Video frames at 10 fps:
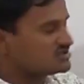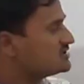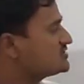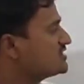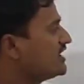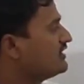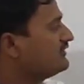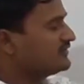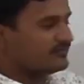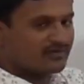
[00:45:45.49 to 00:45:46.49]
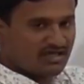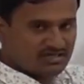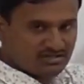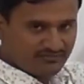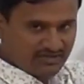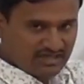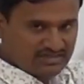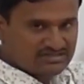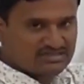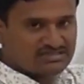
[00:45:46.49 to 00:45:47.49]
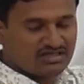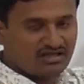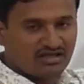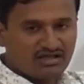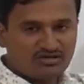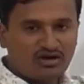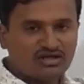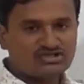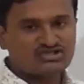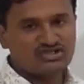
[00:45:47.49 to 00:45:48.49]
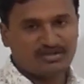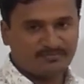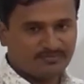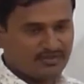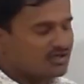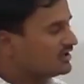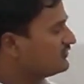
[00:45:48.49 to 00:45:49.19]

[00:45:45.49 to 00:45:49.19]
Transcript: So sign of f dash of x is not same.